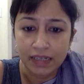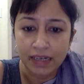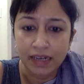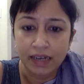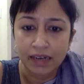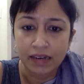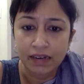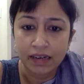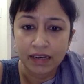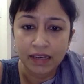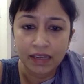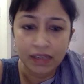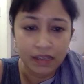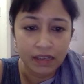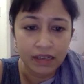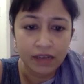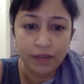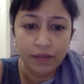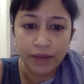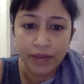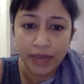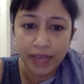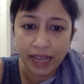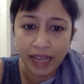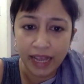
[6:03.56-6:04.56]
And here
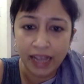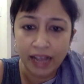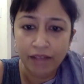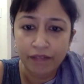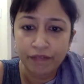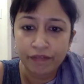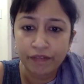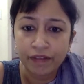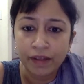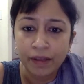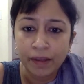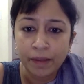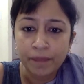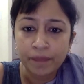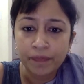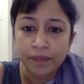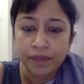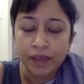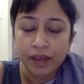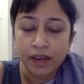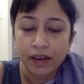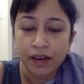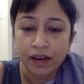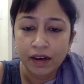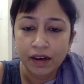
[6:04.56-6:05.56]
we have,
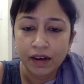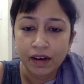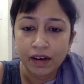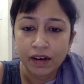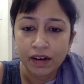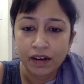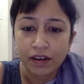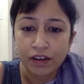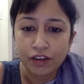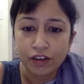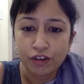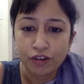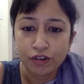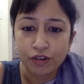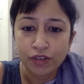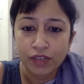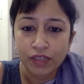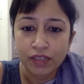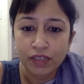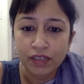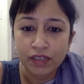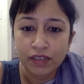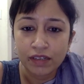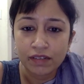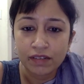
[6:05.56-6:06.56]
at
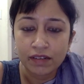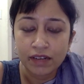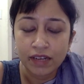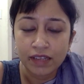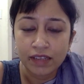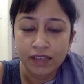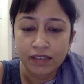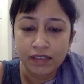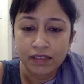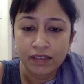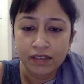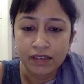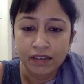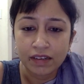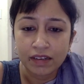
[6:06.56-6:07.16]
the